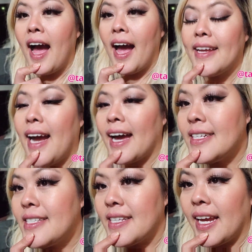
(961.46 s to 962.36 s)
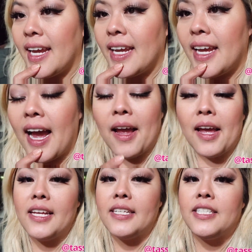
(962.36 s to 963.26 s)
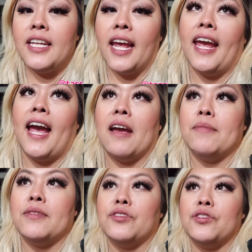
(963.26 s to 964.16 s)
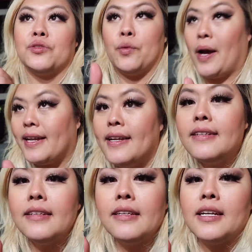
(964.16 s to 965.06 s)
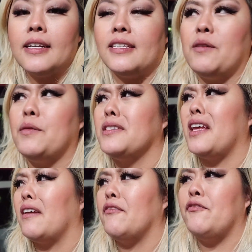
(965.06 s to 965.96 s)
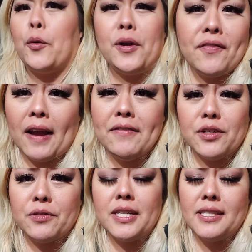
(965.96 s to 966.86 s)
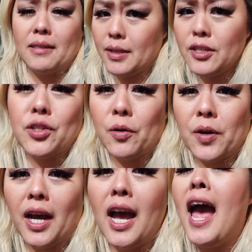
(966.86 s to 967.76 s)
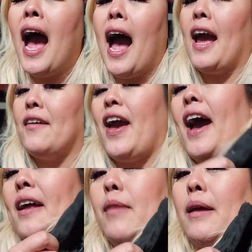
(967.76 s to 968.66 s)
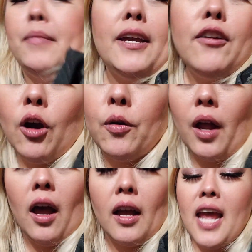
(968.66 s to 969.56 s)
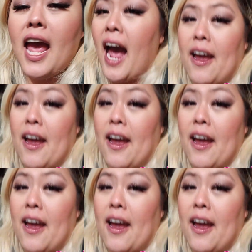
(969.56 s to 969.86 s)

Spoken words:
I gotta say, today I've been sweating because it was like 45 degrees in Minnesota. I've had my big coat on. I